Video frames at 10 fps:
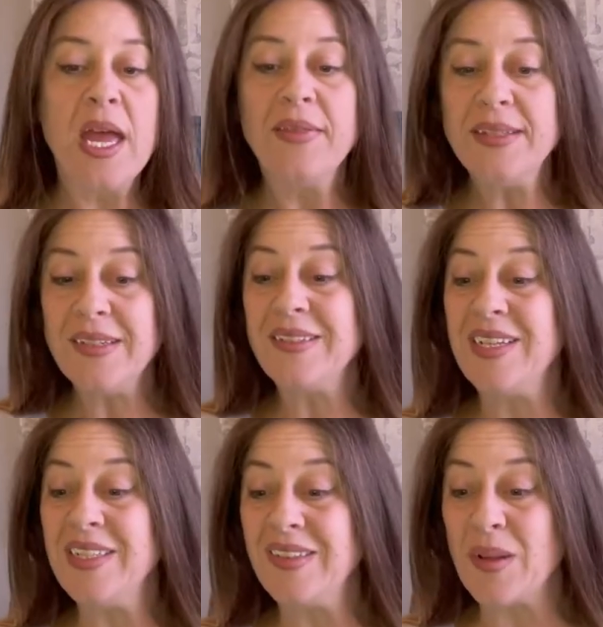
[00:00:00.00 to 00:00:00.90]
This is
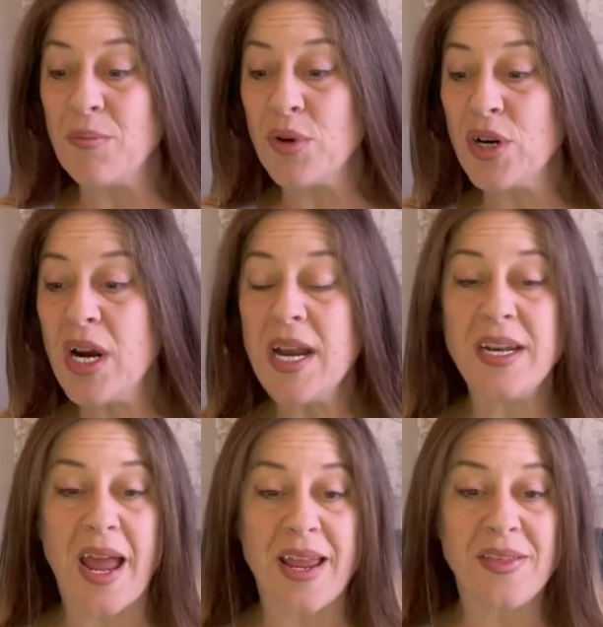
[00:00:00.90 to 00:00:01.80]
December
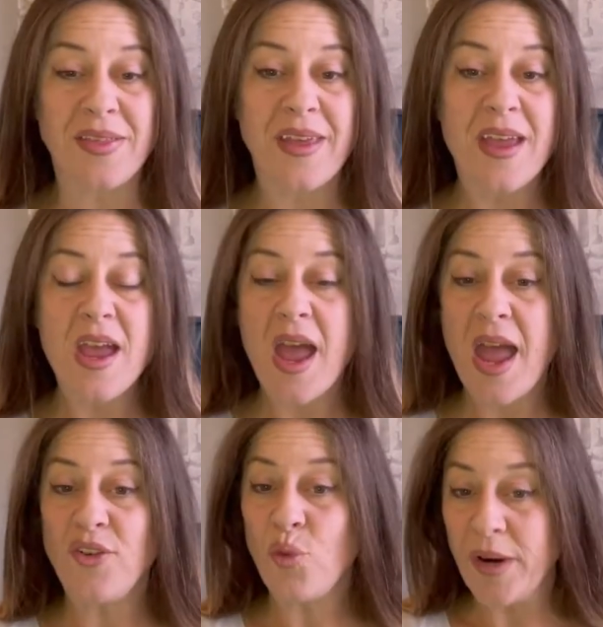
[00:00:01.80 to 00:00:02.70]
ninth,
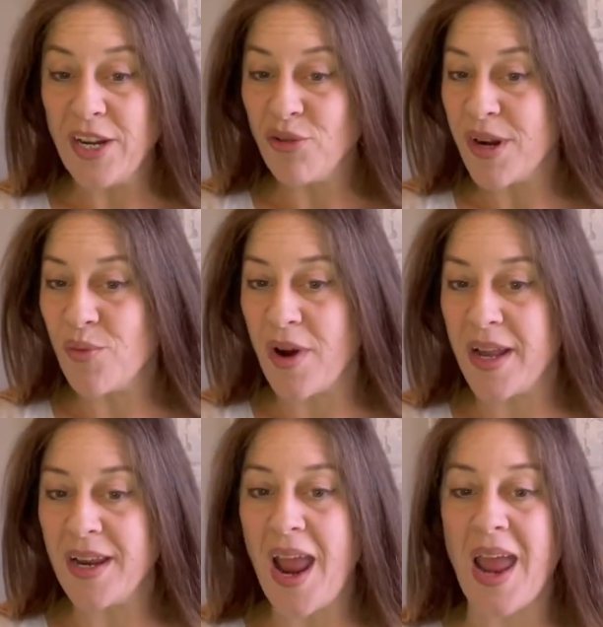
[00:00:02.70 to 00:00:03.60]
twenty
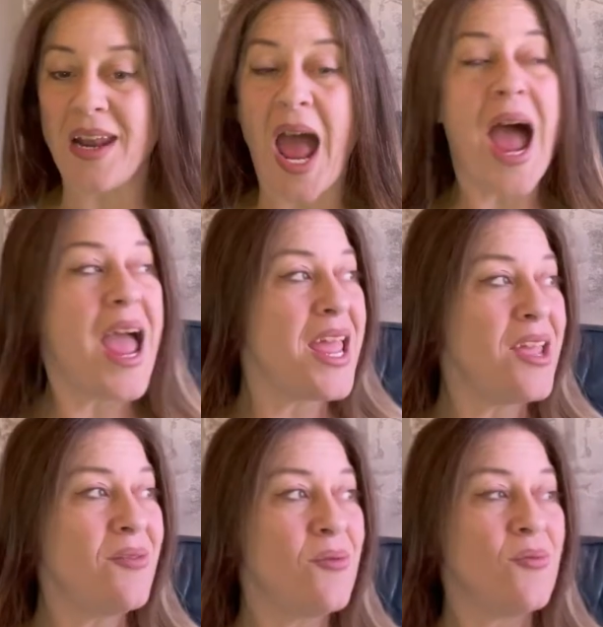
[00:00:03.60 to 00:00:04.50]
twenty-one, and
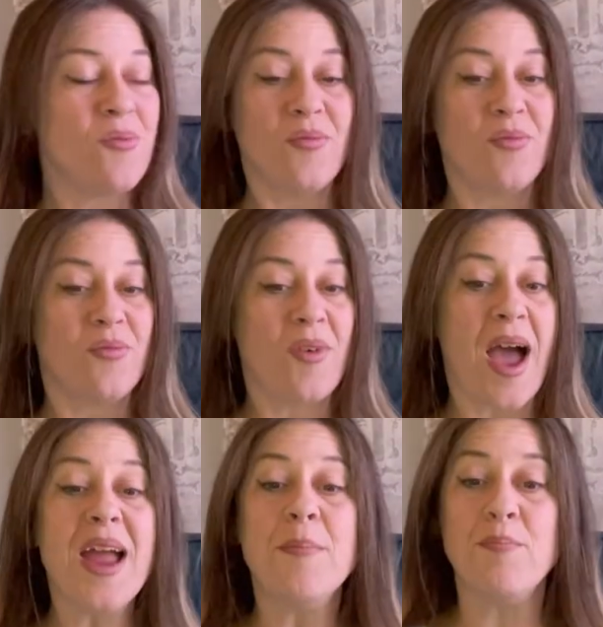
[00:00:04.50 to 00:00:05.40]
I,
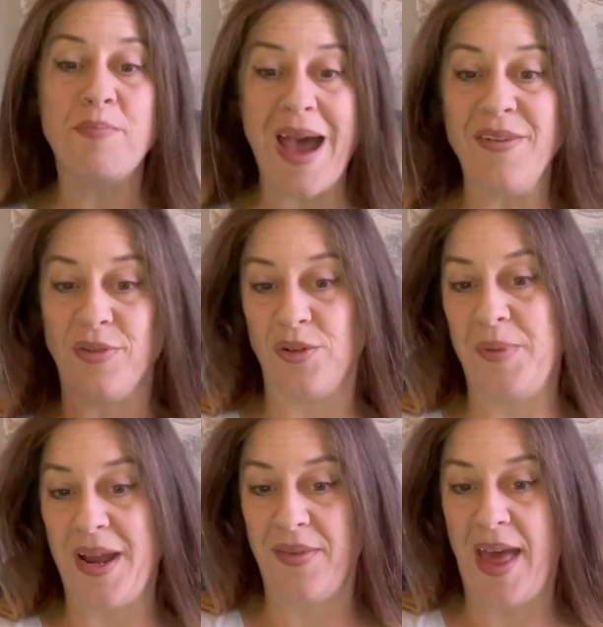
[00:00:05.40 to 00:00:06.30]
I am baffled
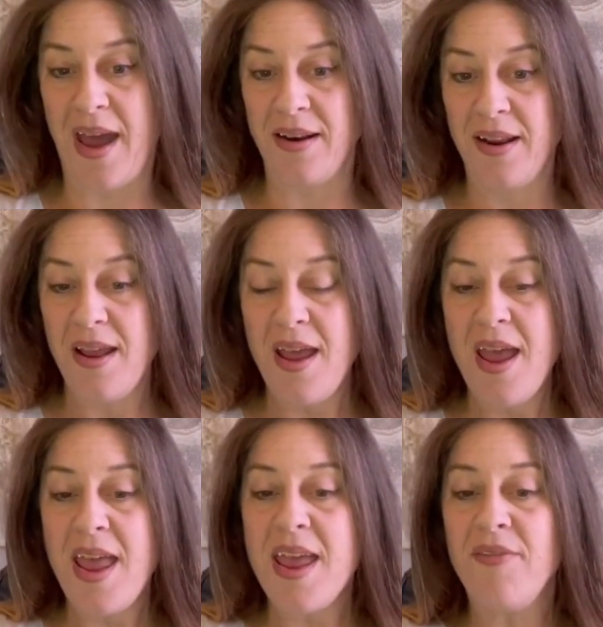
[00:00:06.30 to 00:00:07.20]
by that.
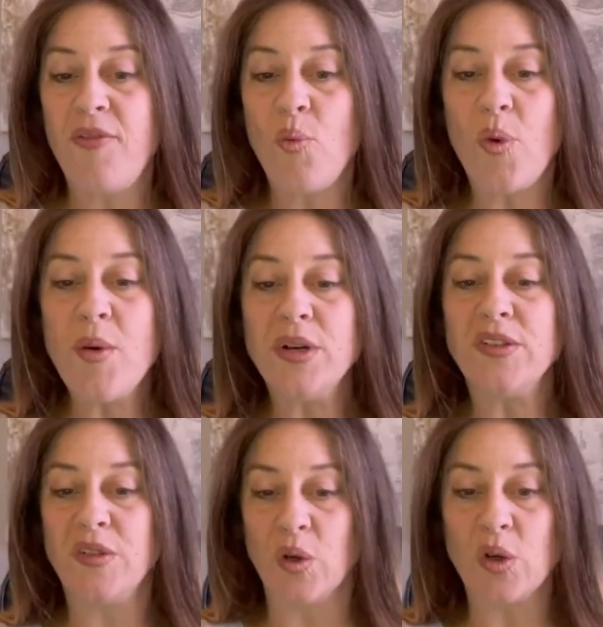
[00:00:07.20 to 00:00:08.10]
If we were
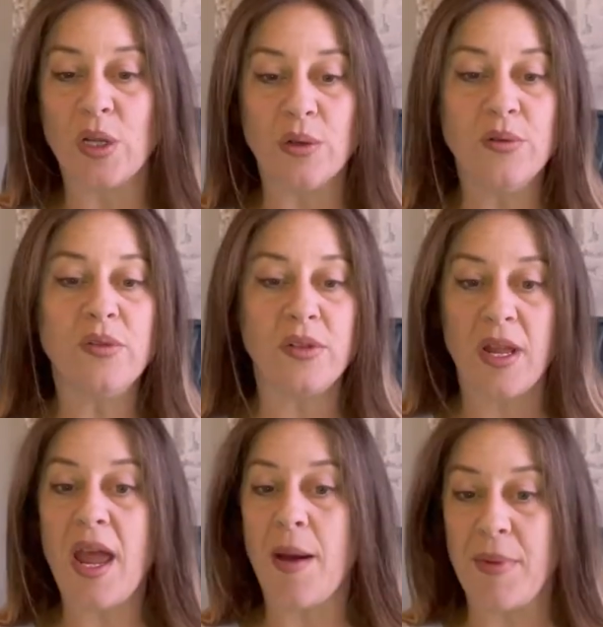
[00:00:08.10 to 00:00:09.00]
still closed
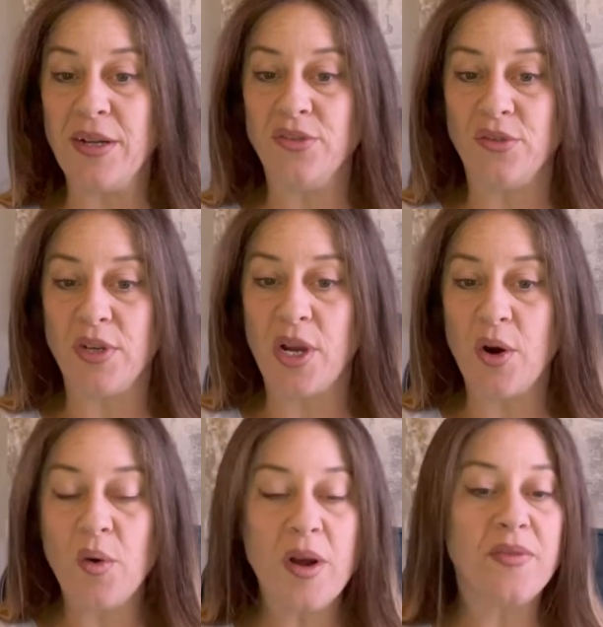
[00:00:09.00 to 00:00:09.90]
at my
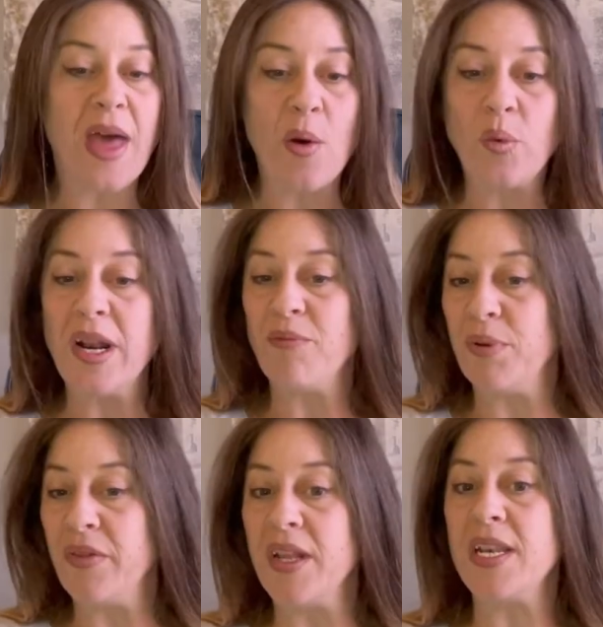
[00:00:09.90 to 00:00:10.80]
studio, that would have
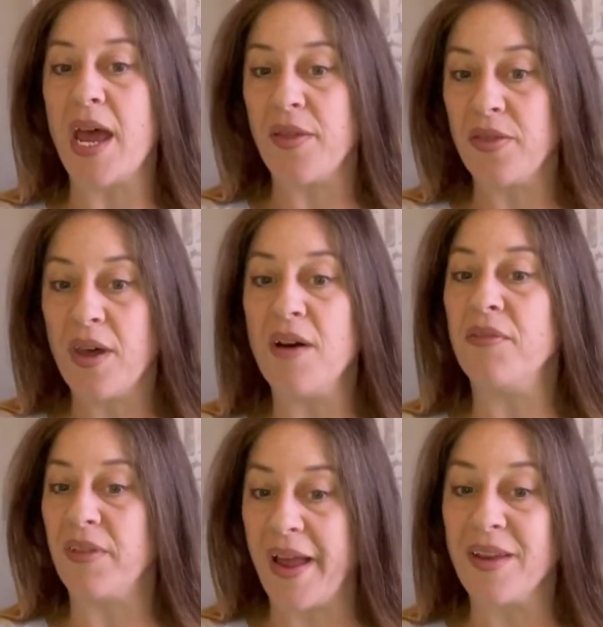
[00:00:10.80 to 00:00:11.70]
been the death of
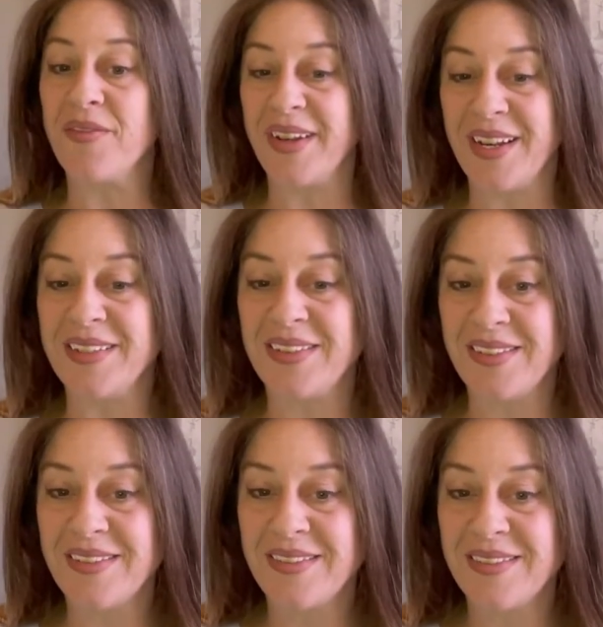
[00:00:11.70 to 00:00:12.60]
Flying Fitness.